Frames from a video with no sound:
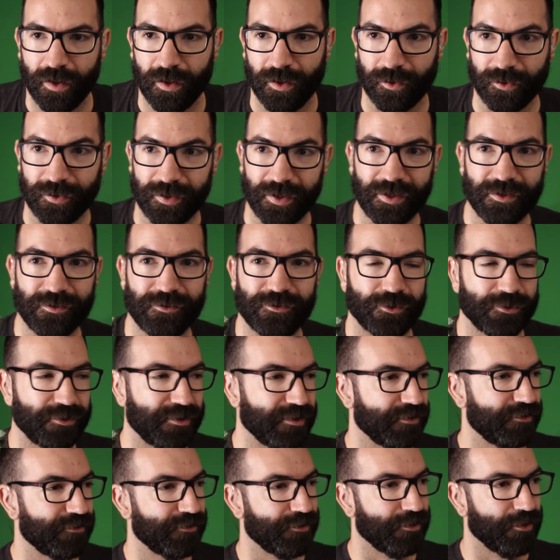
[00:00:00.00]
Okay, so
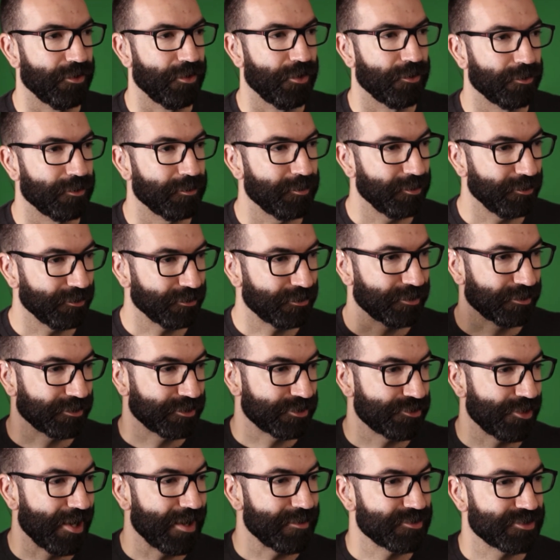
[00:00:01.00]
this horrible
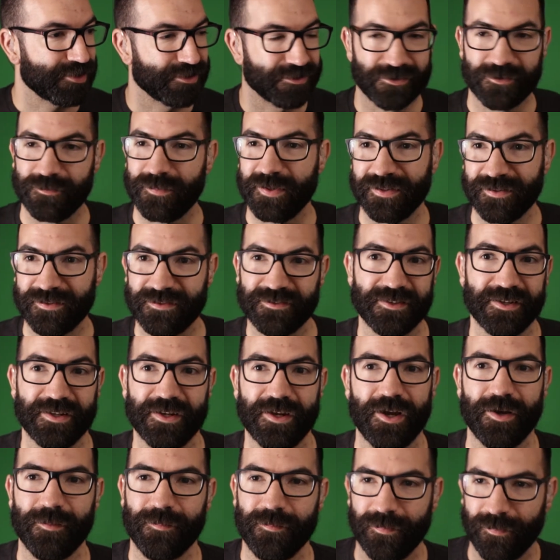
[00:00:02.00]
contraption's been set
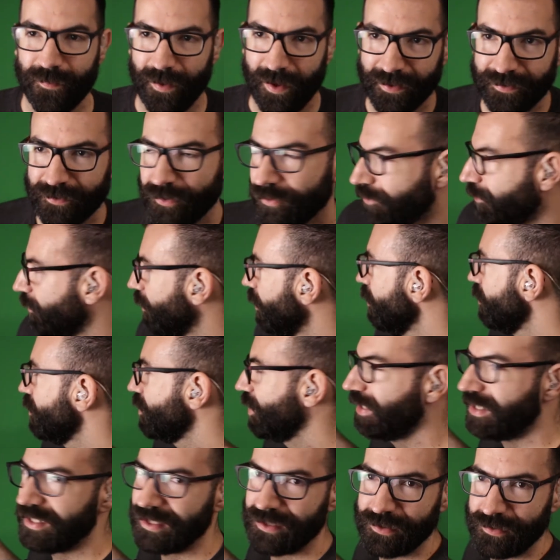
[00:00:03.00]
up. I don't
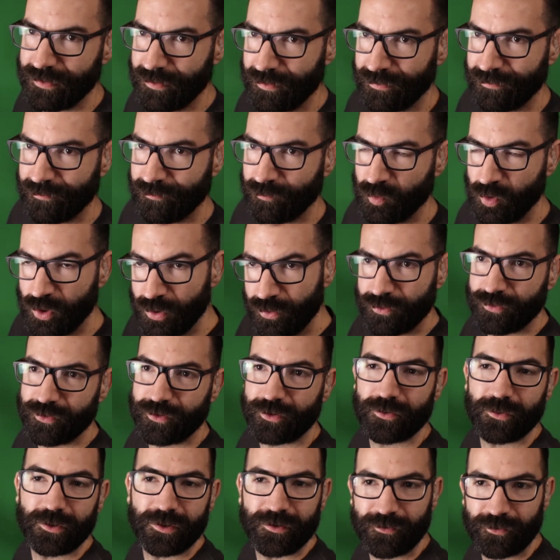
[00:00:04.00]
usually use a
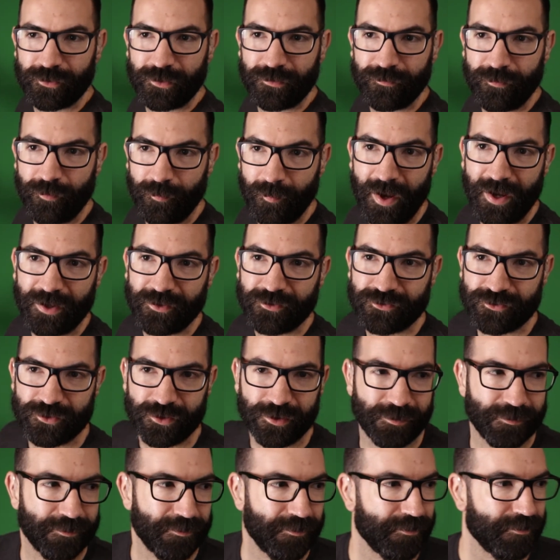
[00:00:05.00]
green screen for my
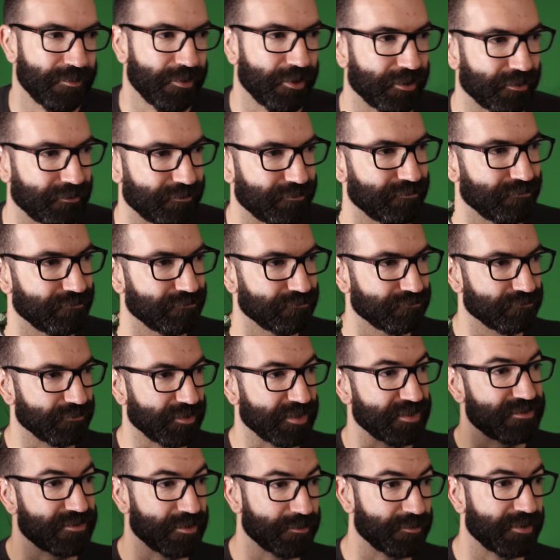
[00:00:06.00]
stream, but
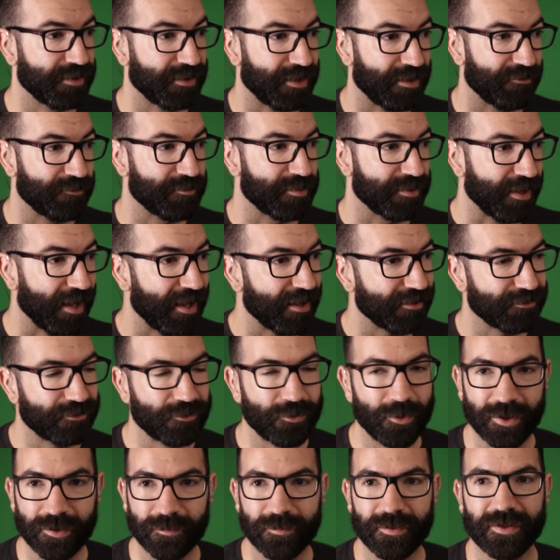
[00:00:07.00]
it's something I've been asked
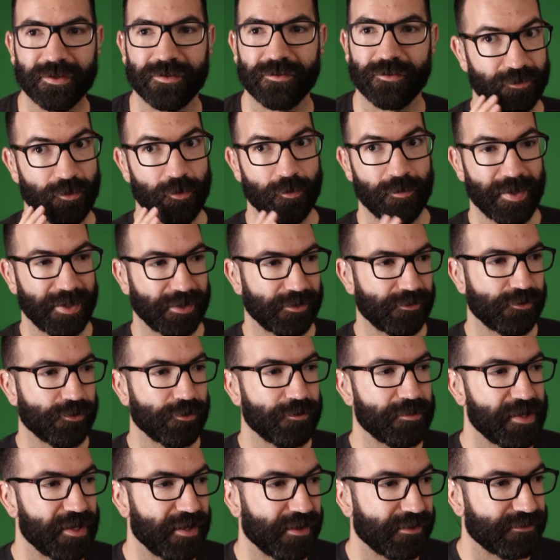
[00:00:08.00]
quite a bit. Let's go back to
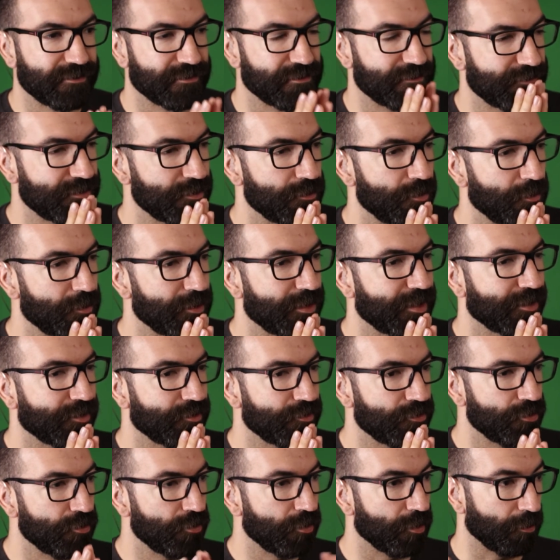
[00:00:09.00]
OBS and see what we
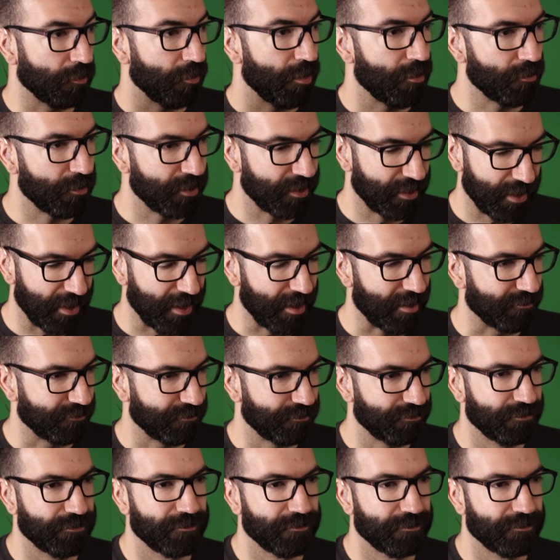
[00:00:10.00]
can do with what we have.